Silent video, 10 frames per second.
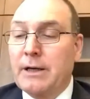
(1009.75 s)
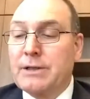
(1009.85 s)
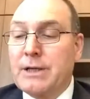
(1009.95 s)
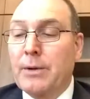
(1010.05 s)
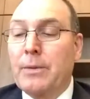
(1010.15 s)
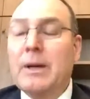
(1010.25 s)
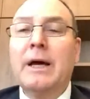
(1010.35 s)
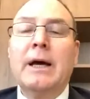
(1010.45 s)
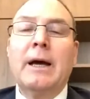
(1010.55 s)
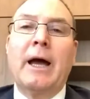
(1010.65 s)
So
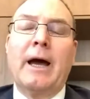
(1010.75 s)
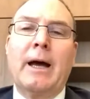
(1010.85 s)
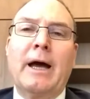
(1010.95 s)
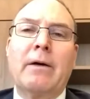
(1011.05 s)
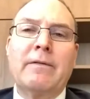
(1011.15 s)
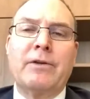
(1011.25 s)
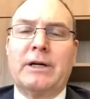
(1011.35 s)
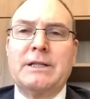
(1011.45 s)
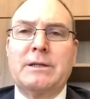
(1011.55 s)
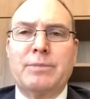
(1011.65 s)
our
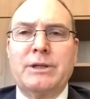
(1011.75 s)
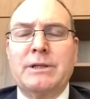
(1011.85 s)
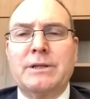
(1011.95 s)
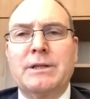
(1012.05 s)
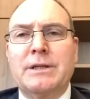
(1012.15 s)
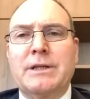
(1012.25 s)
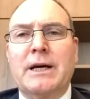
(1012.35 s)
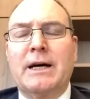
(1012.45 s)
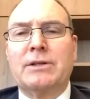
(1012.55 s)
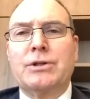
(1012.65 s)
advice to businesses
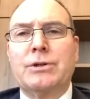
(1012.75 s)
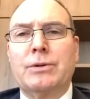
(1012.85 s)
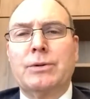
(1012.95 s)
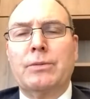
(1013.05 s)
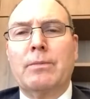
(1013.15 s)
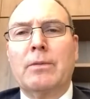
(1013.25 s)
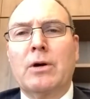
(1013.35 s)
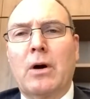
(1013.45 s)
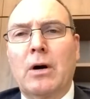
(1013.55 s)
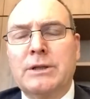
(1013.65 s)
are to
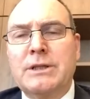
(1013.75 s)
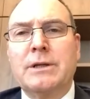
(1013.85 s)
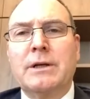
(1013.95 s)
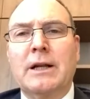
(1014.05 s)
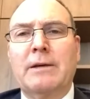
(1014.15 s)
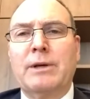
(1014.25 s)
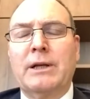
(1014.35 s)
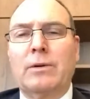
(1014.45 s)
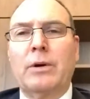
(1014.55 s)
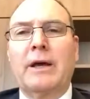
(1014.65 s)
constantly be
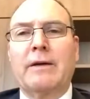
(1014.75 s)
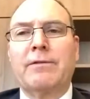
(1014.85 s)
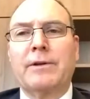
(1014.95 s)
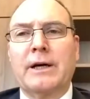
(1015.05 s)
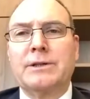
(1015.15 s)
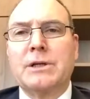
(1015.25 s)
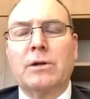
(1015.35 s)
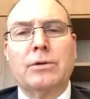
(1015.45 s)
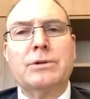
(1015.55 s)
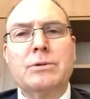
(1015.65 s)
looking for those
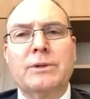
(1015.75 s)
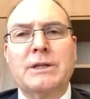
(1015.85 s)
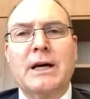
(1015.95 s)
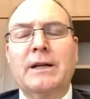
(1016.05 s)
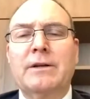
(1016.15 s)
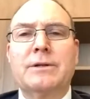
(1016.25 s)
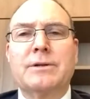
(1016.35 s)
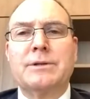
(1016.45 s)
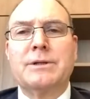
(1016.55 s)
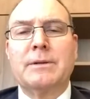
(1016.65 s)
clues. We're starting to
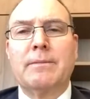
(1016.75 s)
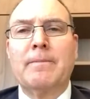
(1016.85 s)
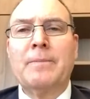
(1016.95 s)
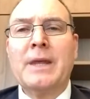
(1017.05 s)
do some